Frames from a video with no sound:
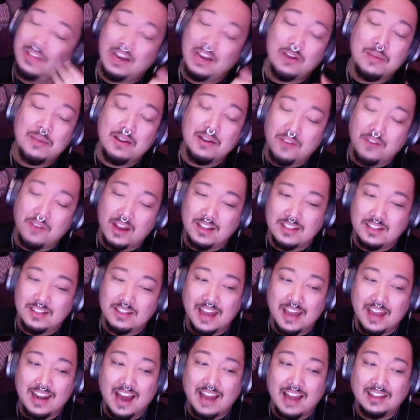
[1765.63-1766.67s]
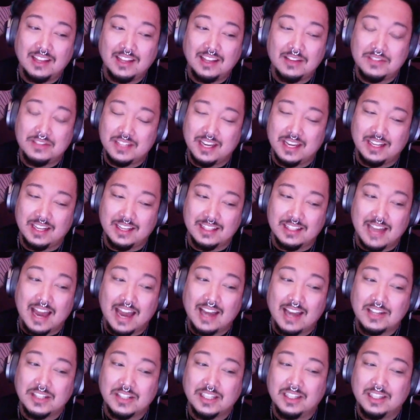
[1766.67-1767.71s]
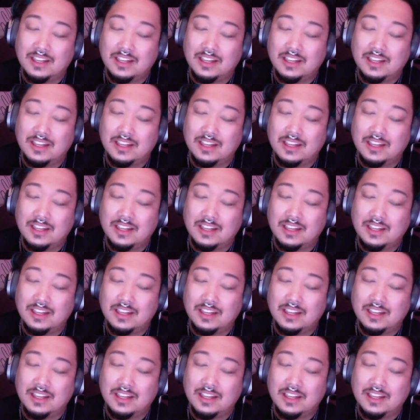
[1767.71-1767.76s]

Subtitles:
They are my friends, and I love Satanists. I actually